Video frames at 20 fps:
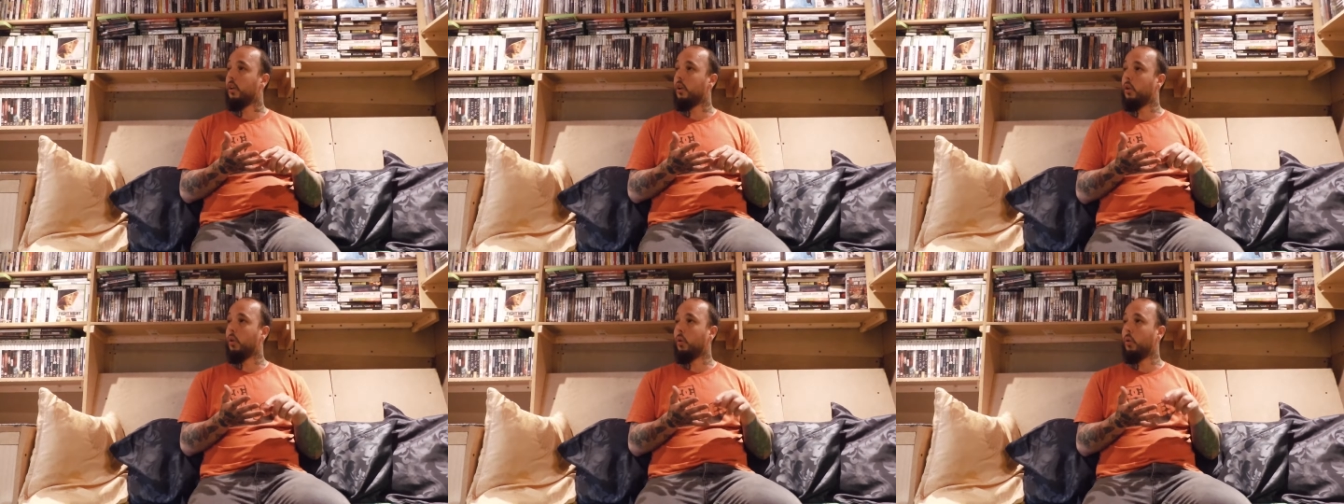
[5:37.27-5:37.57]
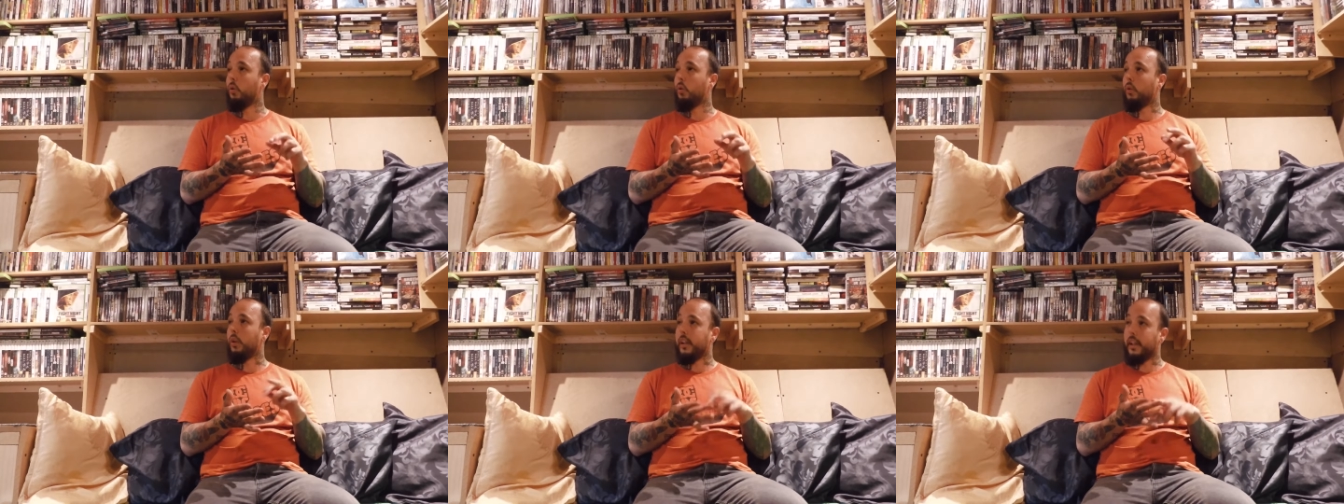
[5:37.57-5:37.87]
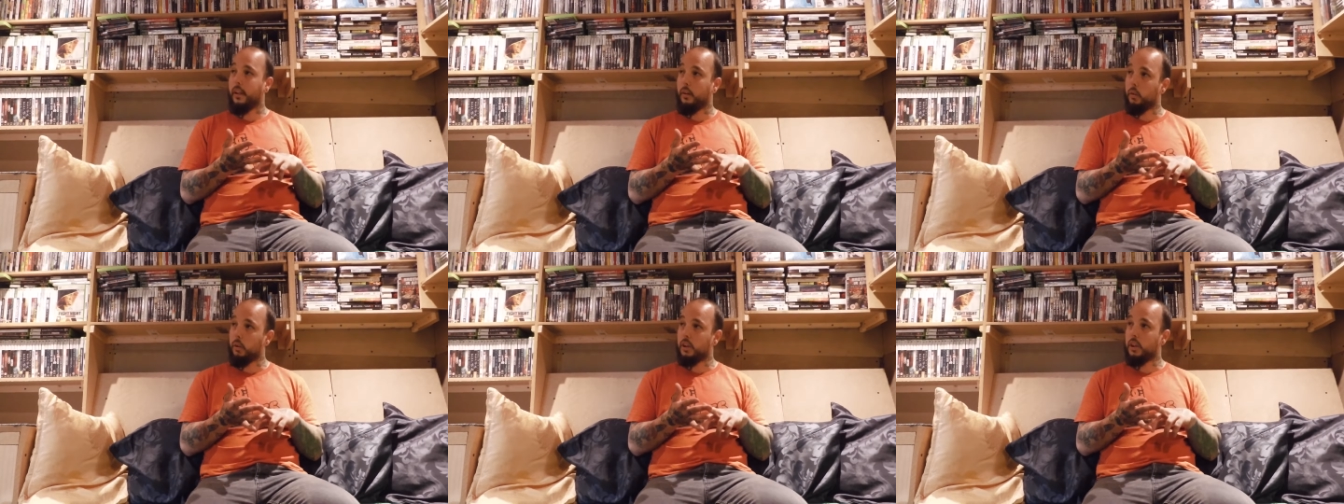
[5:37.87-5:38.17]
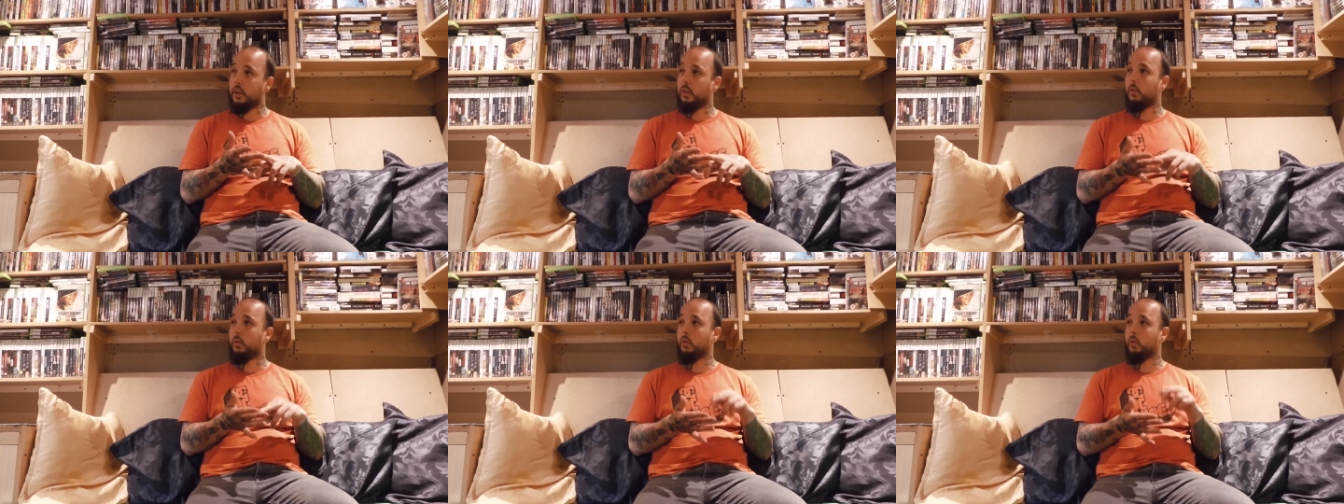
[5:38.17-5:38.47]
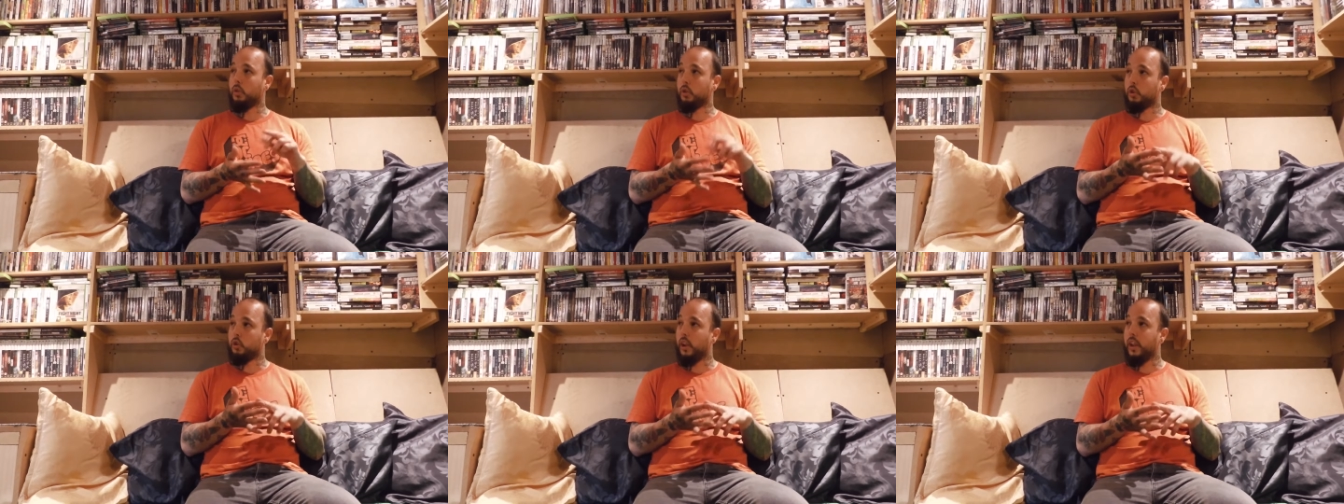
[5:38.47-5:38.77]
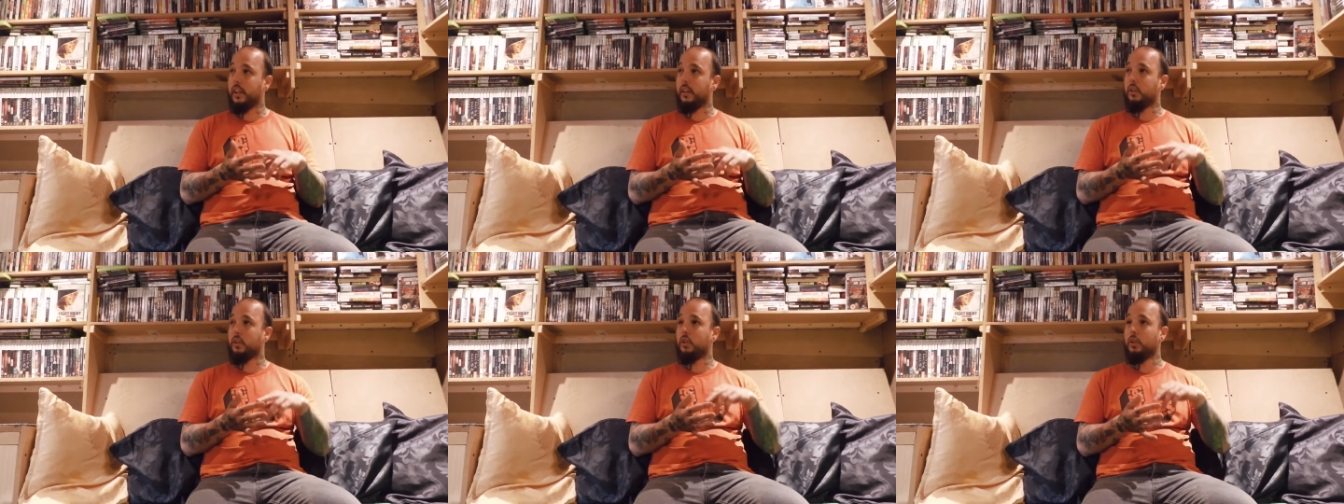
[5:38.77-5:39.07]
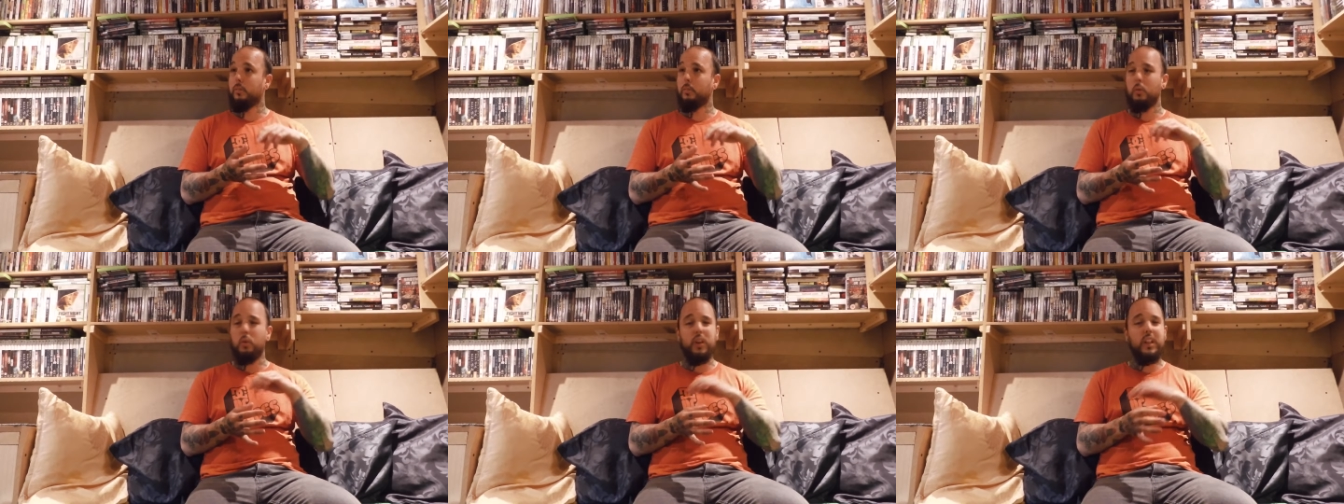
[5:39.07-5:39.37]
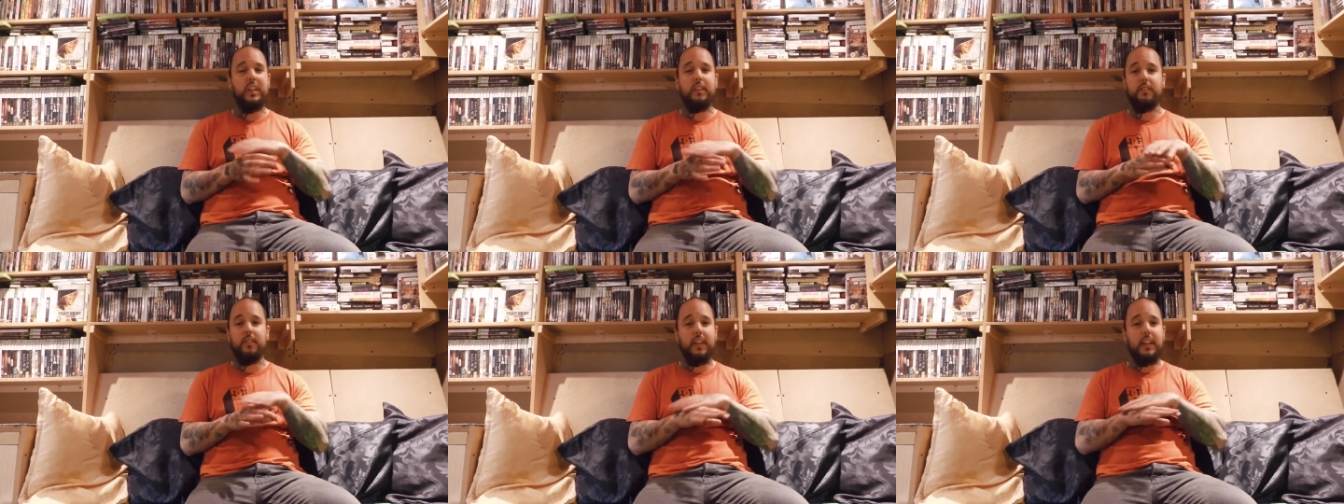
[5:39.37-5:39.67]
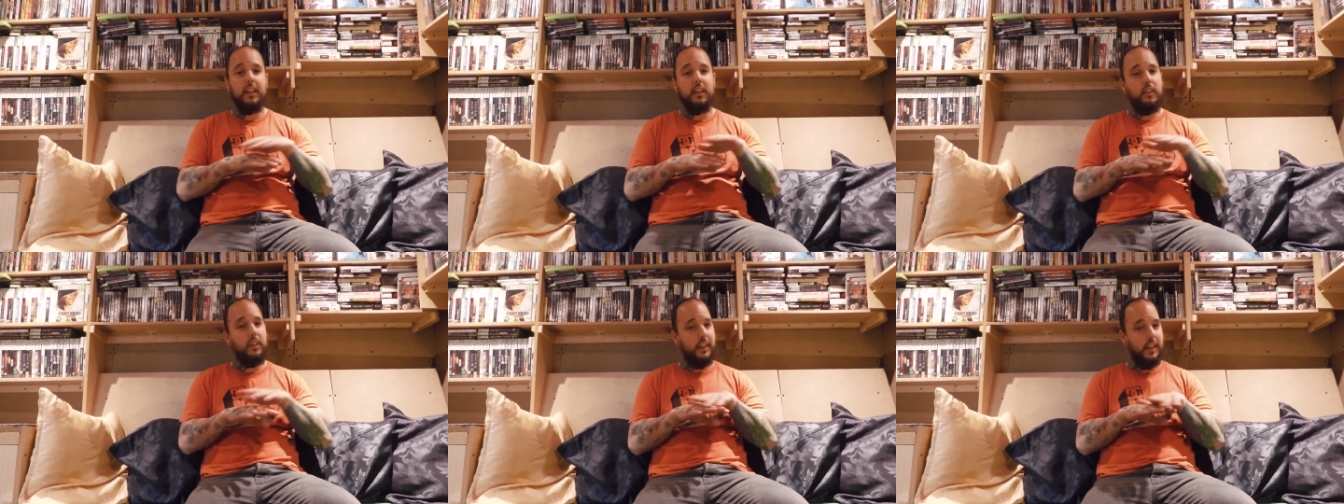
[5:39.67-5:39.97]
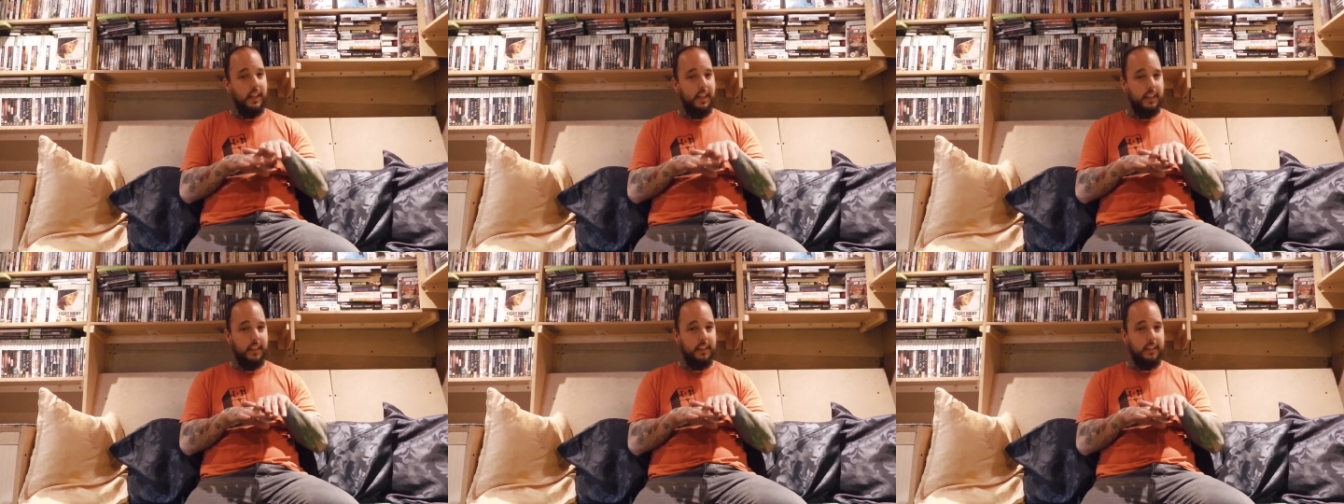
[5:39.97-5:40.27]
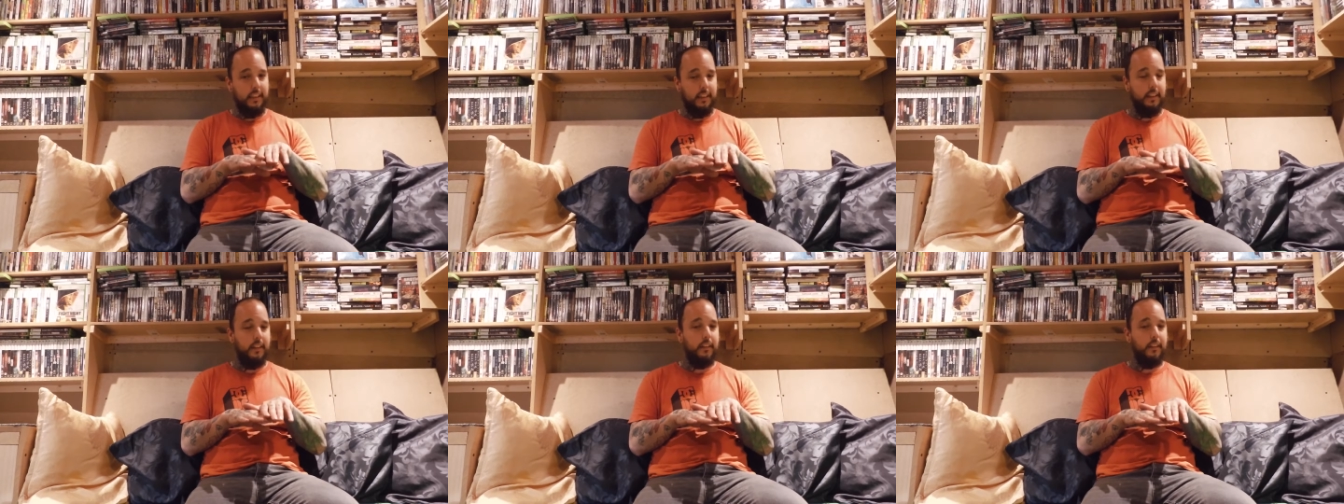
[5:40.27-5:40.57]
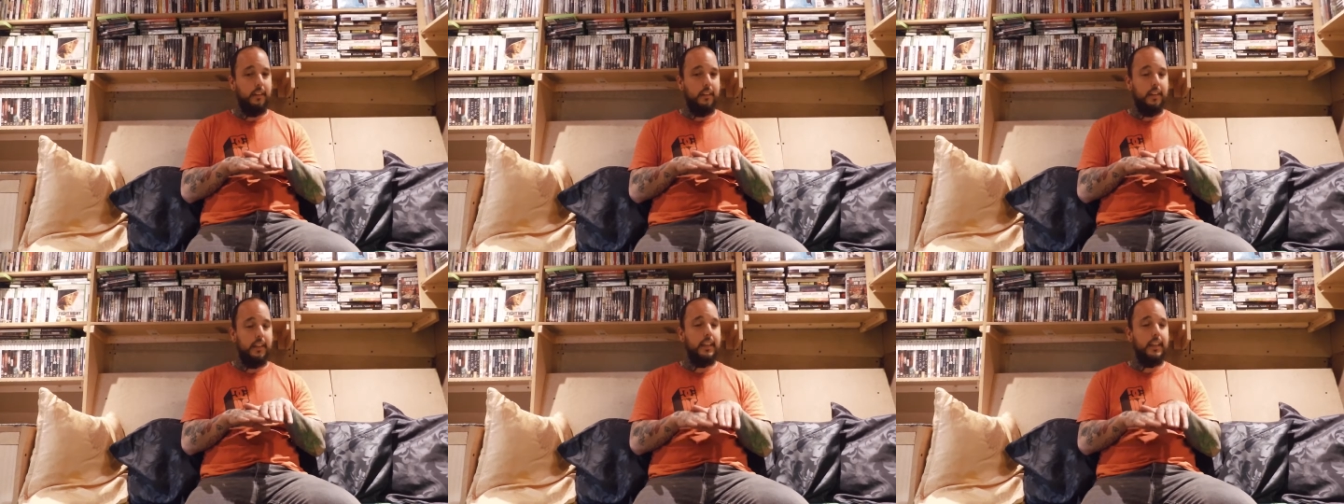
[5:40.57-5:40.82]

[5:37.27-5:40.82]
or killed someone or strangled them or anything like that, you know?